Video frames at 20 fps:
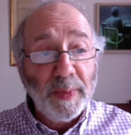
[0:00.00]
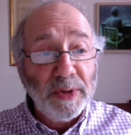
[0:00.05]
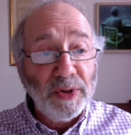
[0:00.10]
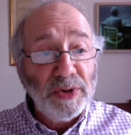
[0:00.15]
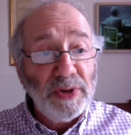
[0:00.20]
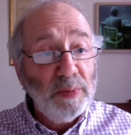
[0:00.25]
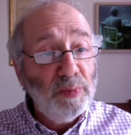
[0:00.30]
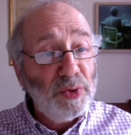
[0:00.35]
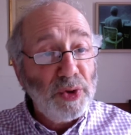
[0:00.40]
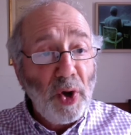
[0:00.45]

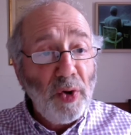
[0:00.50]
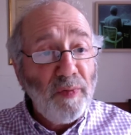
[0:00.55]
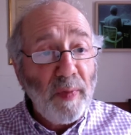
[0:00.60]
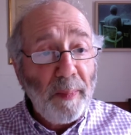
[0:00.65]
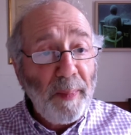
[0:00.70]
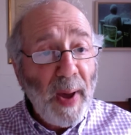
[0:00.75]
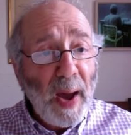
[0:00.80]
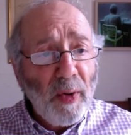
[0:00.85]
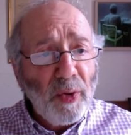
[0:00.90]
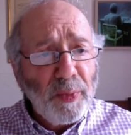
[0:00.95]
because he was
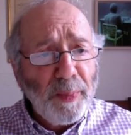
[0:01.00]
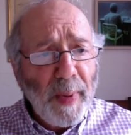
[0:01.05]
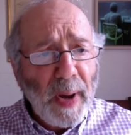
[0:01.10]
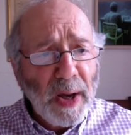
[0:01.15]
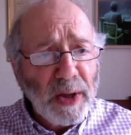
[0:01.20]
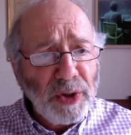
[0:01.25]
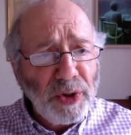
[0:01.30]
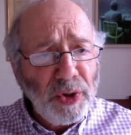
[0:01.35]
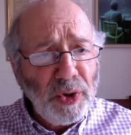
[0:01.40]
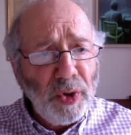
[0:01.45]
overpowered
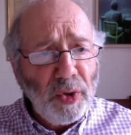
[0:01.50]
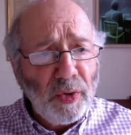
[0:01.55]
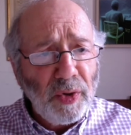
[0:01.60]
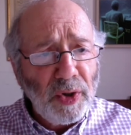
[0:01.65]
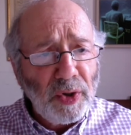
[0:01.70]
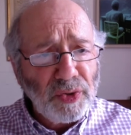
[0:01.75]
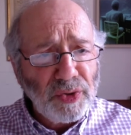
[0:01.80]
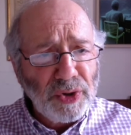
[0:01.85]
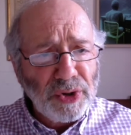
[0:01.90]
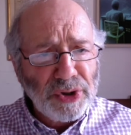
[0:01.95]
by
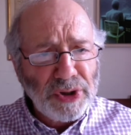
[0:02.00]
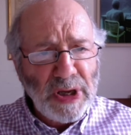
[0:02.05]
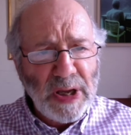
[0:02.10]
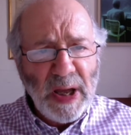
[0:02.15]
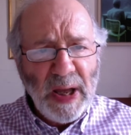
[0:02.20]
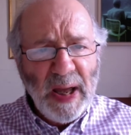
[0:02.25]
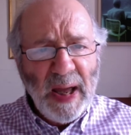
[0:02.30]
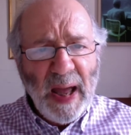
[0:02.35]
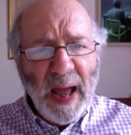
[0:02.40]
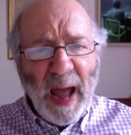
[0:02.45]

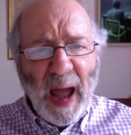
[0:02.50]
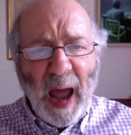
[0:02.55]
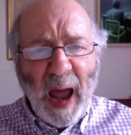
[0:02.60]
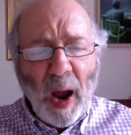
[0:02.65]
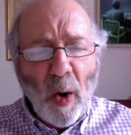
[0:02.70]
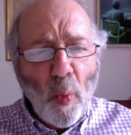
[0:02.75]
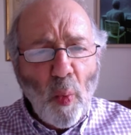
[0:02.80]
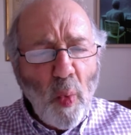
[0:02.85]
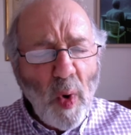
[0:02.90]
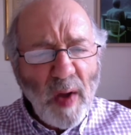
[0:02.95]
curiosity.
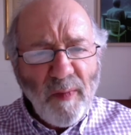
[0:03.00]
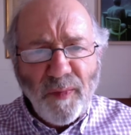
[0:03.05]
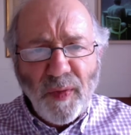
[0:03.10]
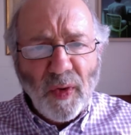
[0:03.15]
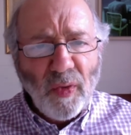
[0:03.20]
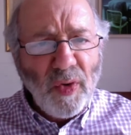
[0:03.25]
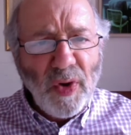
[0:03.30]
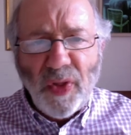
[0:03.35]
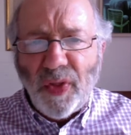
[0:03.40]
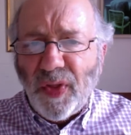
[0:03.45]

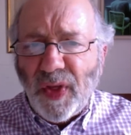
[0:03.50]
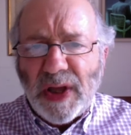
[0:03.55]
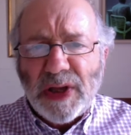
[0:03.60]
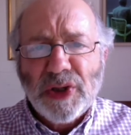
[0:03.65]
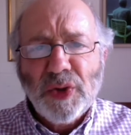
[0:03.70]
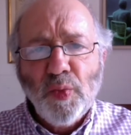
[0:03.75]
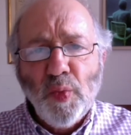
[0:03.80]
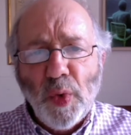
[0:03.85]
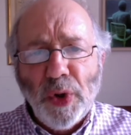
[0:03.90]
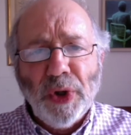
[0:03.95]
"However i'
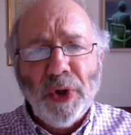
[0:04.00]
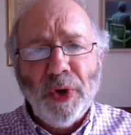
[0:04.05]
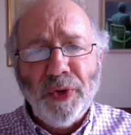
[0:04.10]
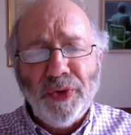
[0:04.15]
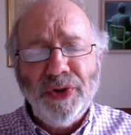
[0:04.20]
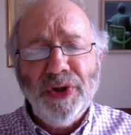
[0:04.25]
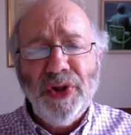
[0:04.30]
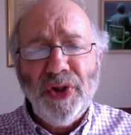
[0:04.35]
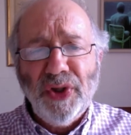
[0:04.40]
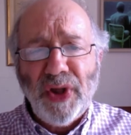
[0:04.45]
this world
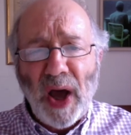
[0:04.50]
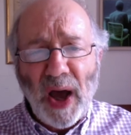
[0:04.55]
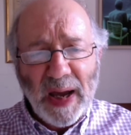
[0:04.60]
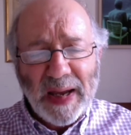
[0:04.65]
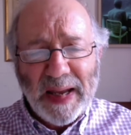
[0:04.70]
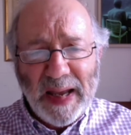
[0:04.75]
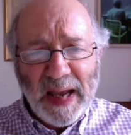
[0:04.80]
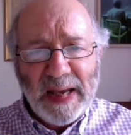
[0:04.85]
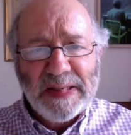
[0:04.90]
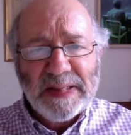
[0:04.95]
did thou
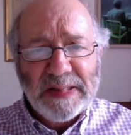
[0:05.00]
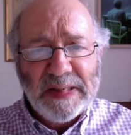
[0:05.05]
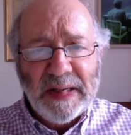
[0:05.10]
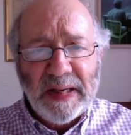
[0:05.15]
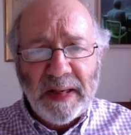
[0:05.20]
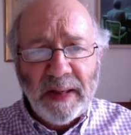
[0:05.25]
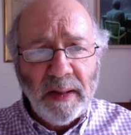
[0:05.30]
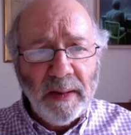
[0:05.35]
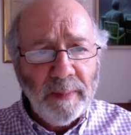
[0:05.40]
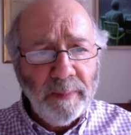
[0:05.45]
get
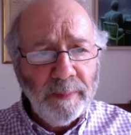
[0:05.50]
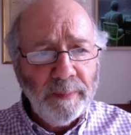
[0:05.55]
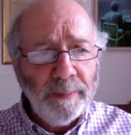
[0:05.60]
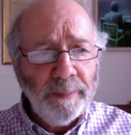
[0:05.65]
in?"